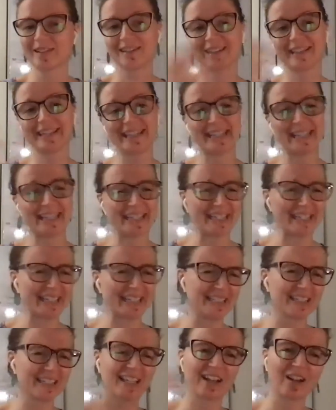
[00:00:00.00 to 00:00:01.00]
where the link
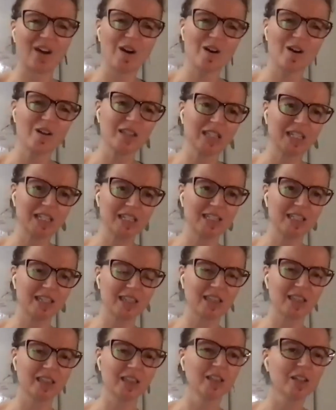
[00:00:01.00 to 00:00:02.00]
is, like all
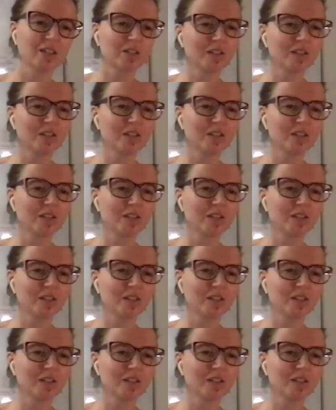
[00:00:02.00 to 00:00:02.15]
these